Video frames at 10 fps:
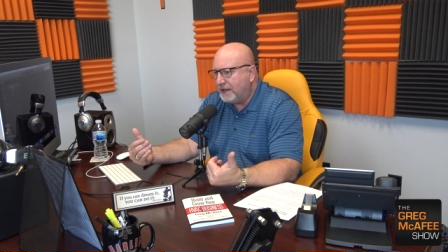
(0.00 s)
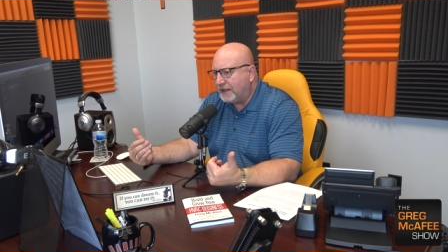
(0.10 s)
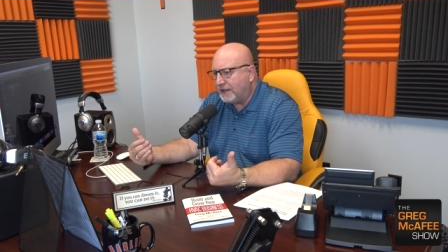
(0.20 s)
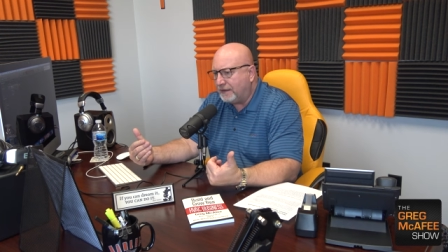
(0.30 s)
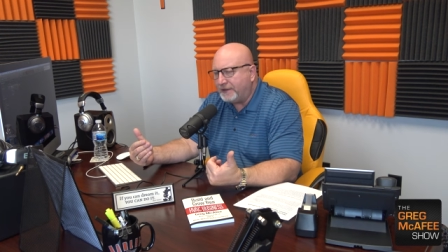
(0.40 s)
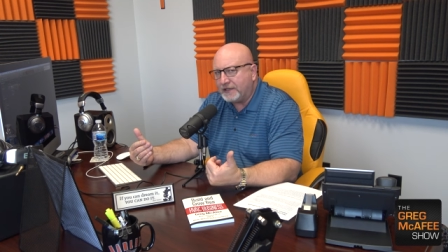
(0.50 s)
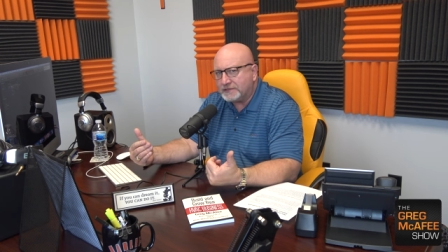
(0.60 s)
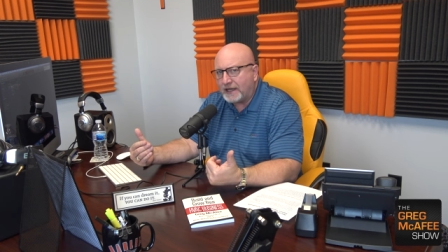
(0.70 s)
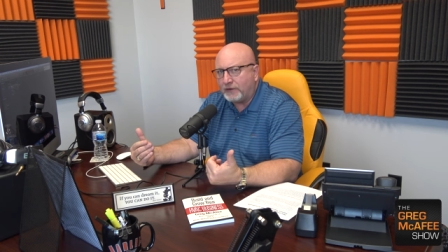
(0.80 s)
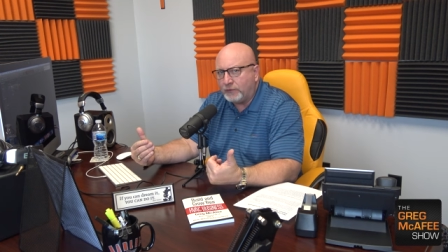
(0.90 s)
uh,
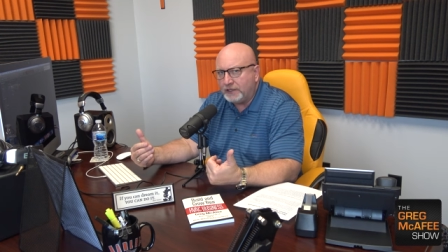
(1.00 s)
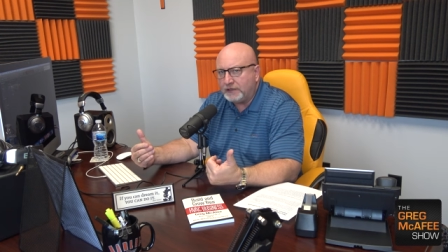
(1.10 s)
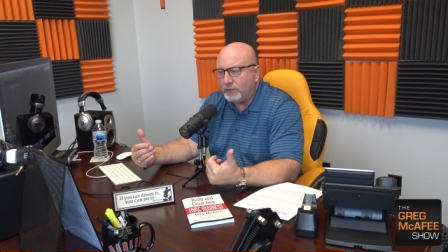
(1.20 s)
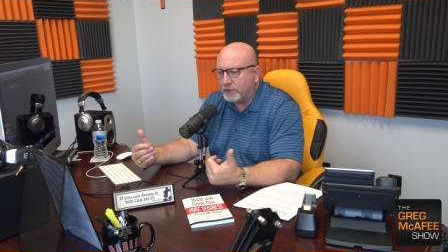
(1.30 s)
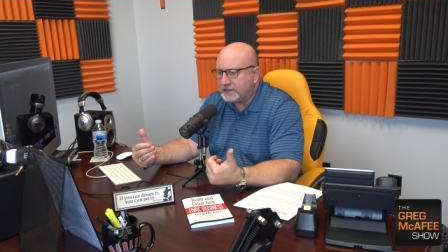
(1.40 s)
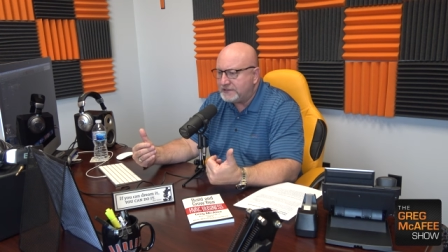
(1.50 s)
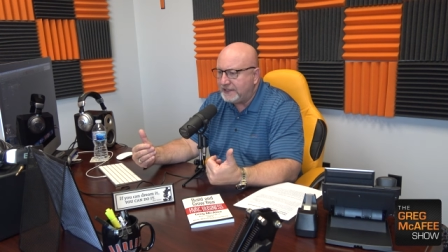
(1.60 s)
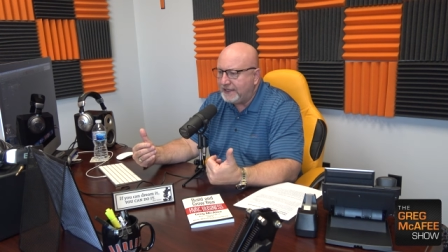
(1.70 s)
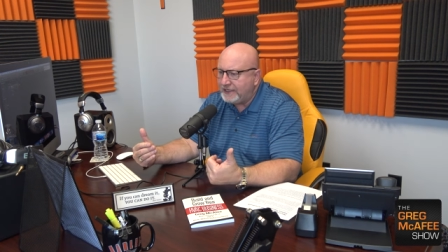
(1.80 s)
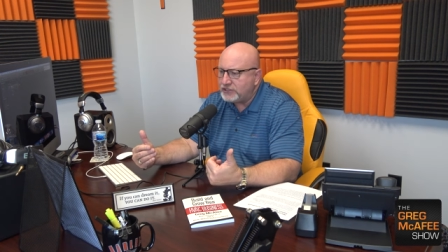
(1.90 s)
because I really want to
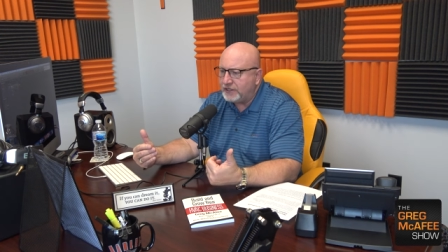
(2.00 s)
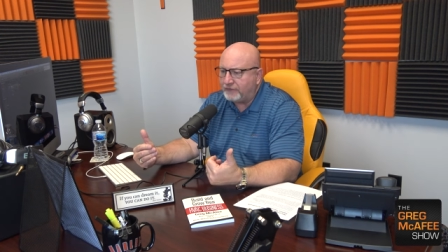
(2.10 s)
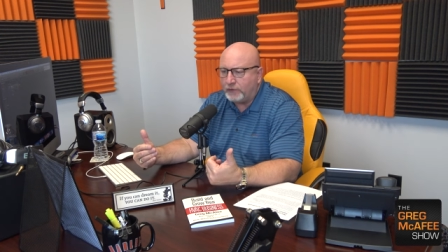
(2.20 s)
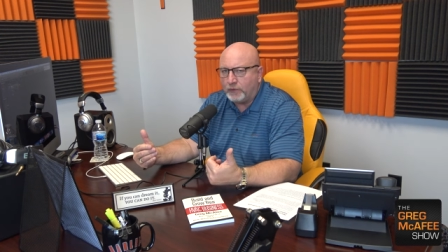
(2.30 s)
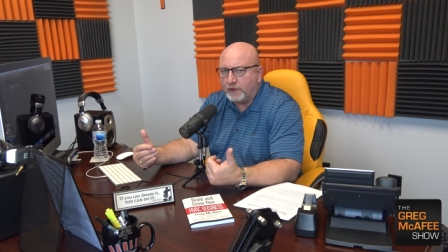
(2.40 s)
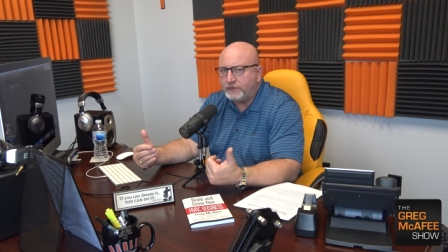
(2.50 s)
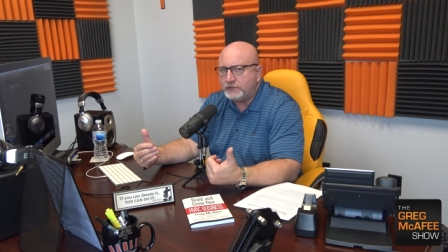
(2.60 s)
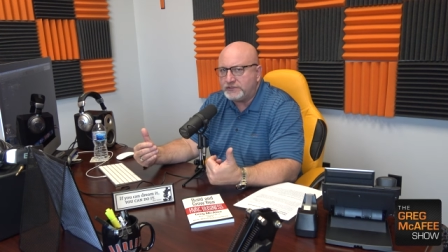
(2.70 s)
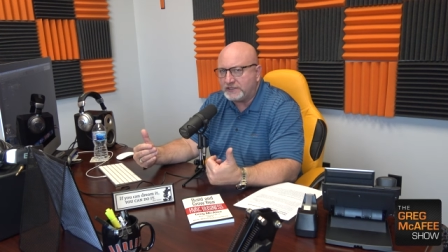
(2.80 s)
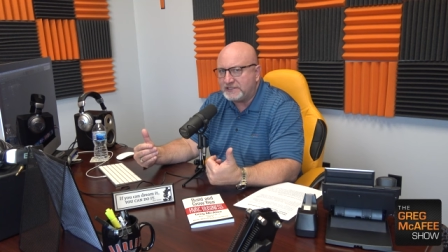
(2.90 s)
see each and every one of you
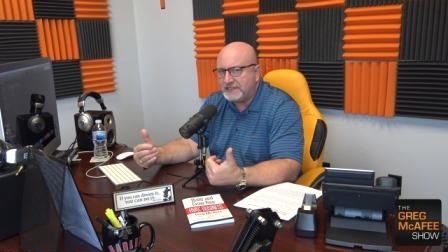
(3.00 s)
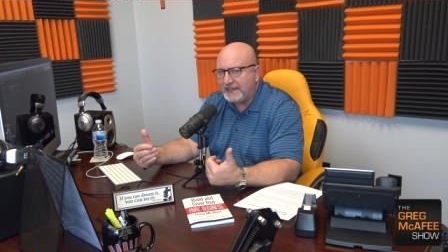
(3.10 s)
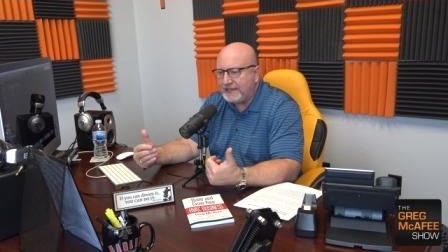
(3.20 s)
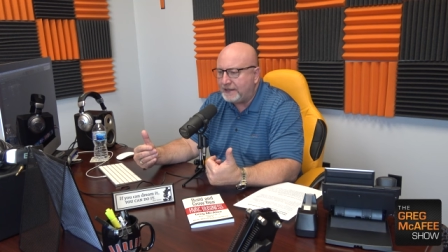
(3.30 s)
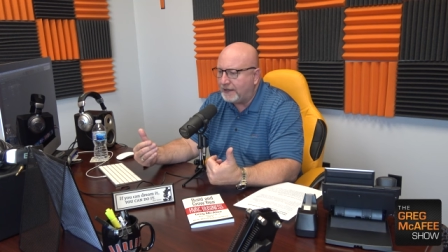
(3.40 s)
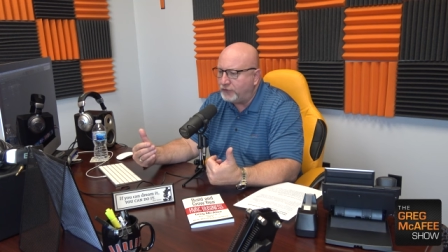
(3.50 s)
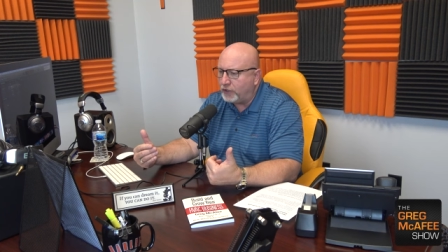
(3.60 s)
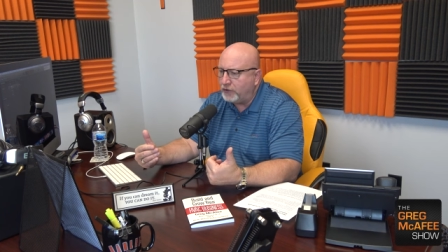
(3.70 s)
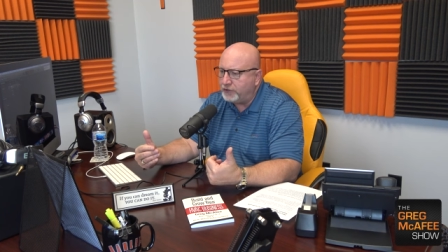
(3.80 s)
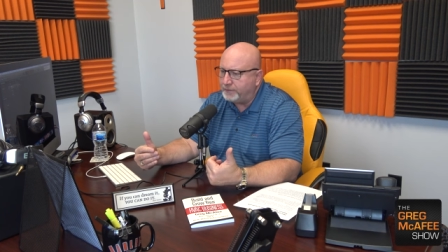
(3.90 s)
succeed and
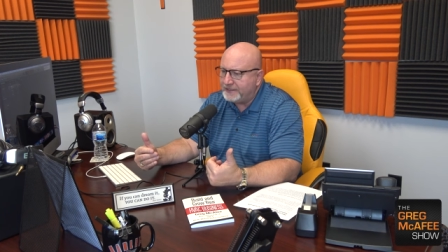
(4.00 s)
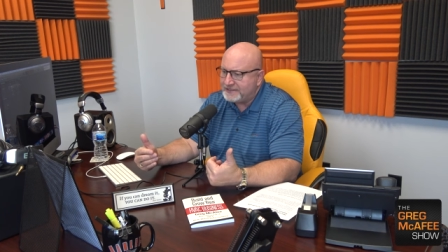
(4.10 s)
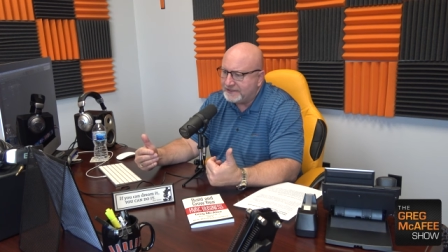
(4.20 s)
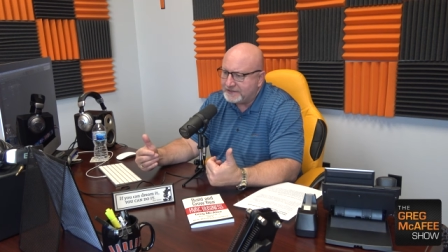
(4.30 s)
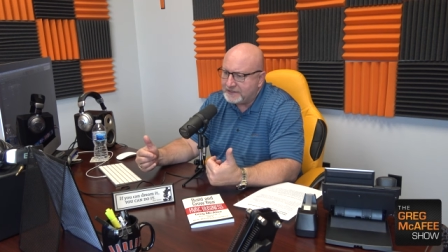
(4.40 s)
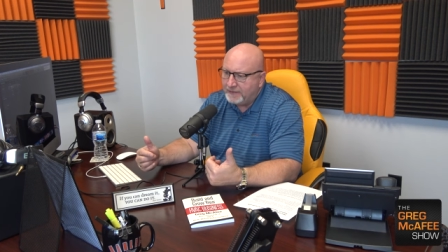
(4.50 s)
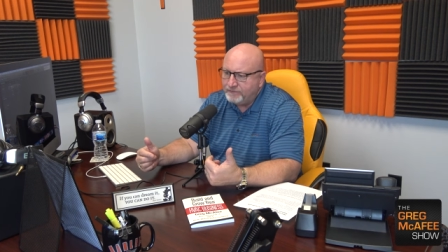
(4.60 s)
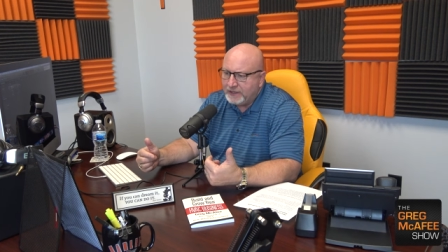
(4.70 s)
grow your business.